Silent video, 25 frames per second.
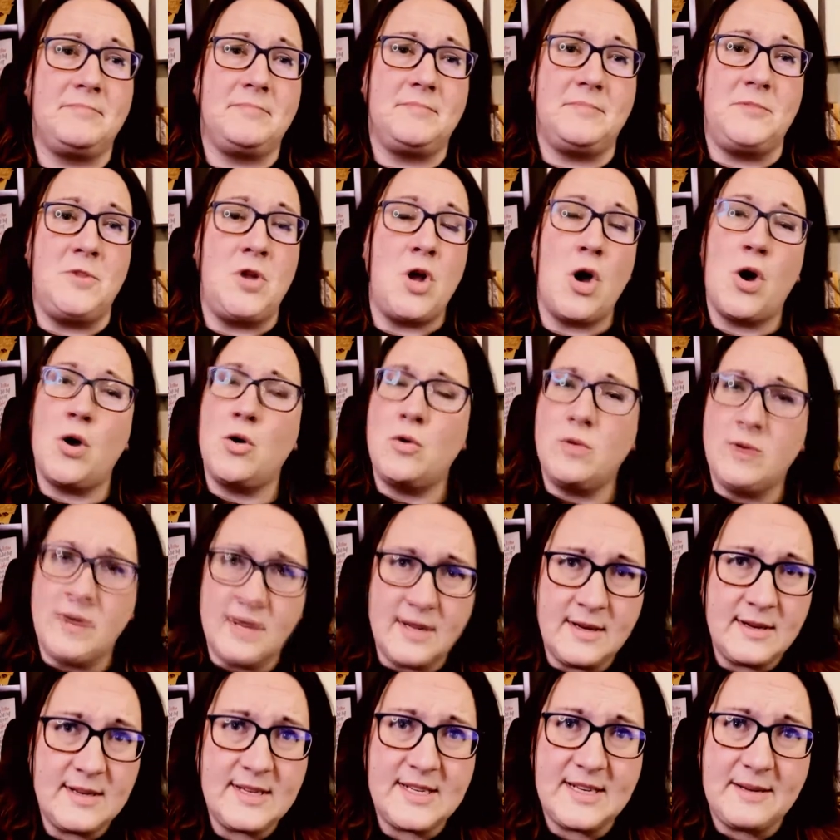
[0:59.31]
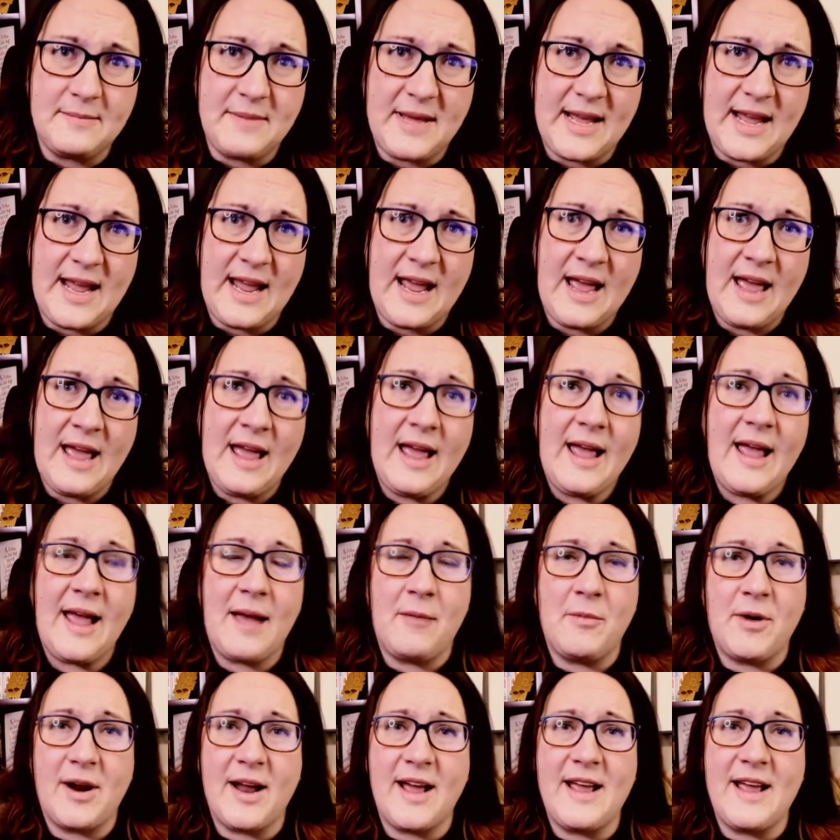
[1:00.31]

to me. And what I